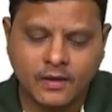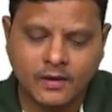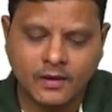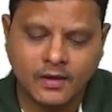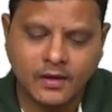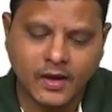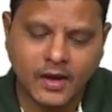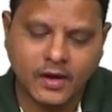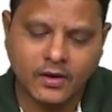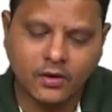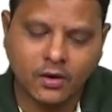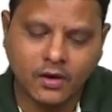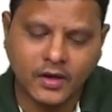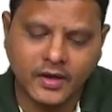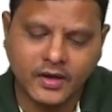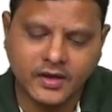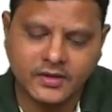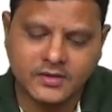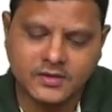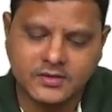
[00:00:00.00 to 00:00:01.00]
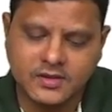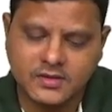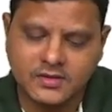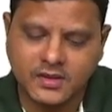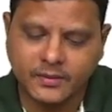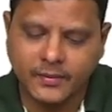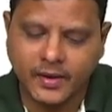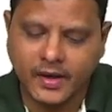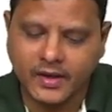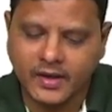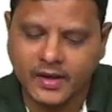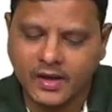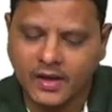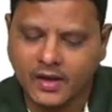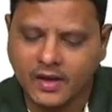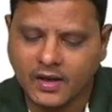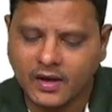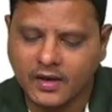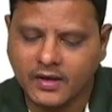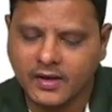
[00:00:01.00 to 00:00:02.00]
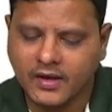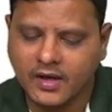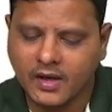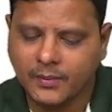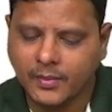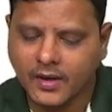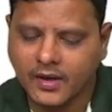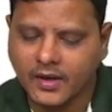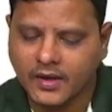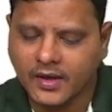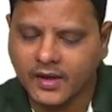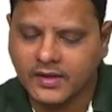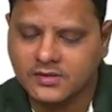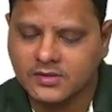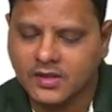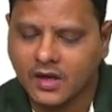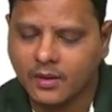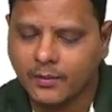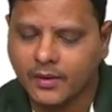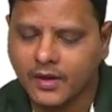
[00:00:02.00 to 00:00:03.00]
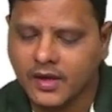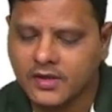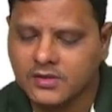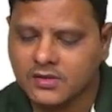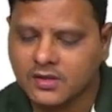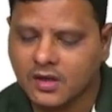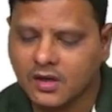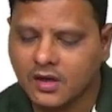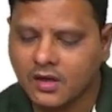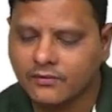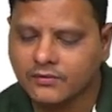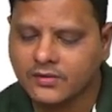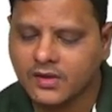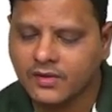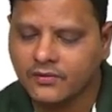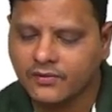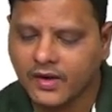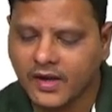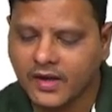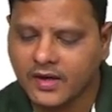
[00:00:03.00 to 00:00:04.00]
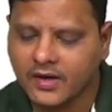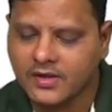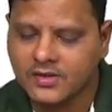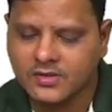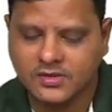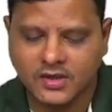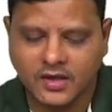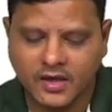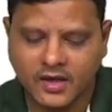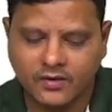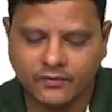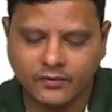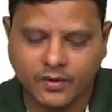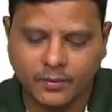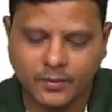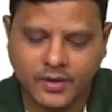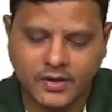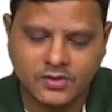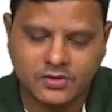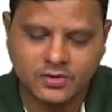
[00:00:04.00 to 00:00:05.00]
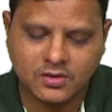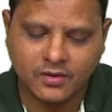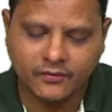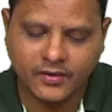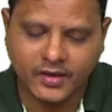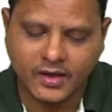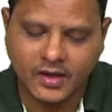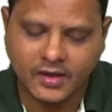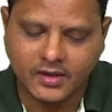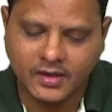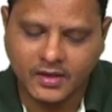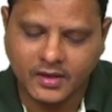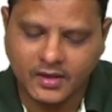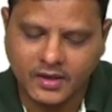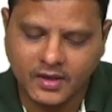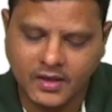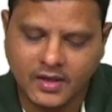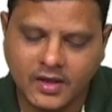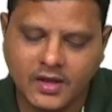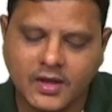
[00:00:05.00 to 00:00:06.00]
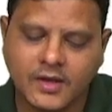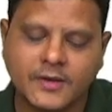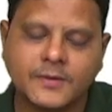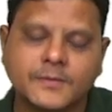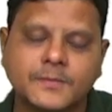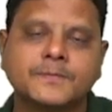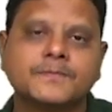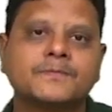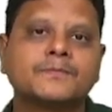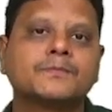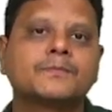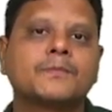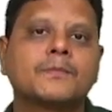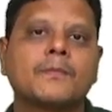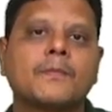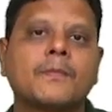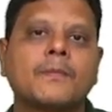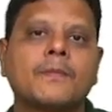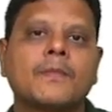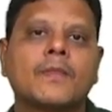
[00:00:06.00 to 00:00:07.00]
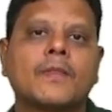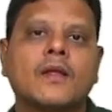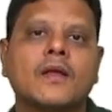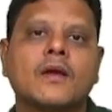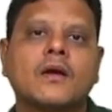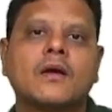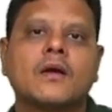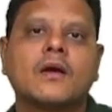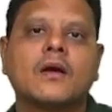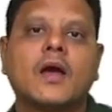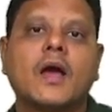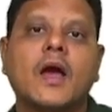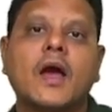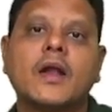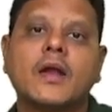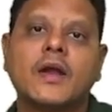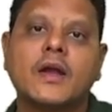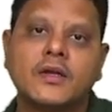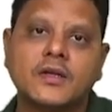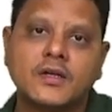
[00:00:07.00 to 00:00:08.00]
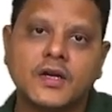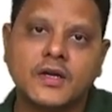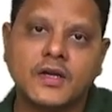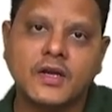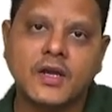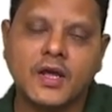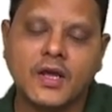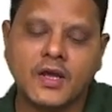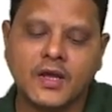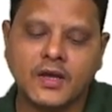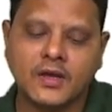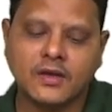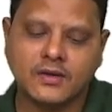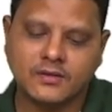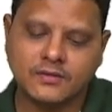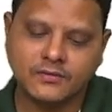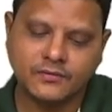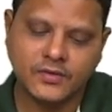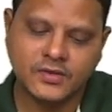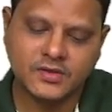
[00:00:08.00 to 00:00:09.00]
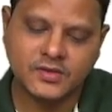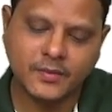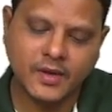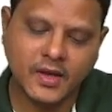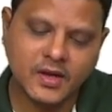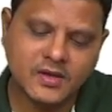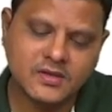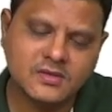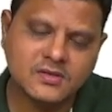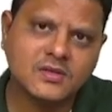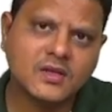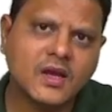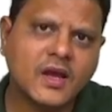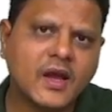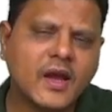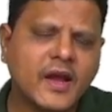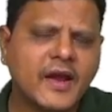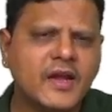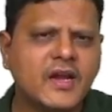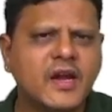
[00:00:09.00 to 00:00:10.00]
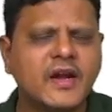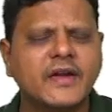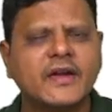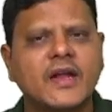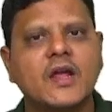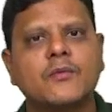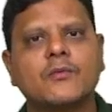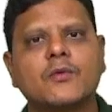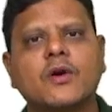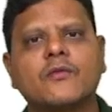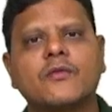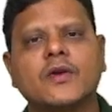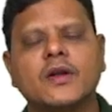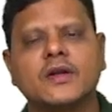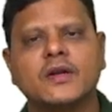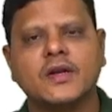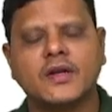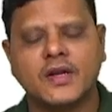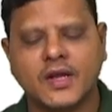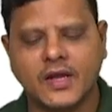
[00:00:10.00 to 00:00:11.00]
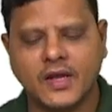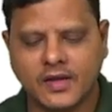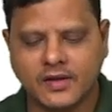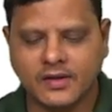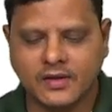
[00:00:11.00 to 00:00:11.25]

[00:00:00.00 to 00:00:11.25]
An audit is a systematic and independent examination of the financial information of an entity. An entity, which means any type of entity,